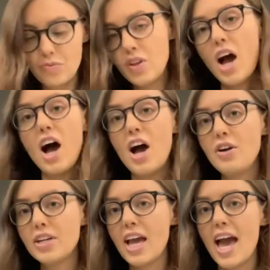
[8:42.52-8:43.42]

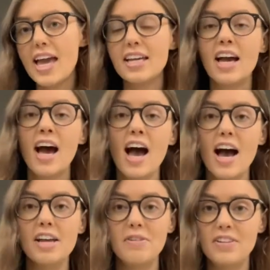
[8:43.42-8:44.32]
Okay. Are you
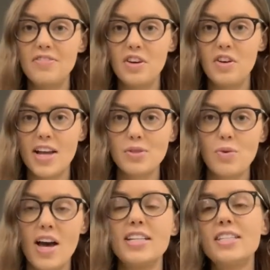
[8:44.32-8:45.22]
ready for your next word?